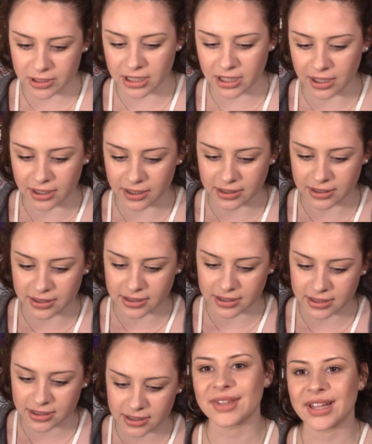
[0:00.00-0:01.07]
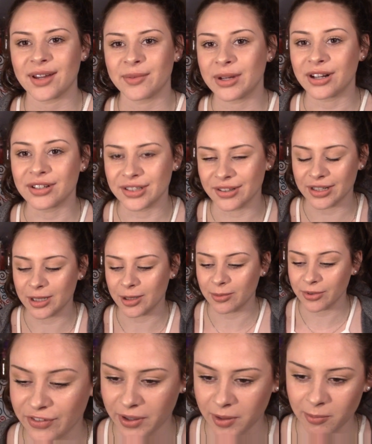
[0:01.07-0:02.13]
because we all know that I'm
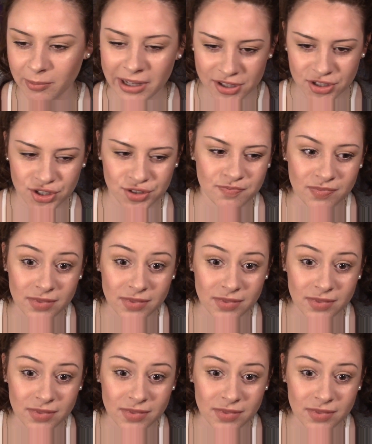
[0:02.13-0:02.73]
a fucking bitch.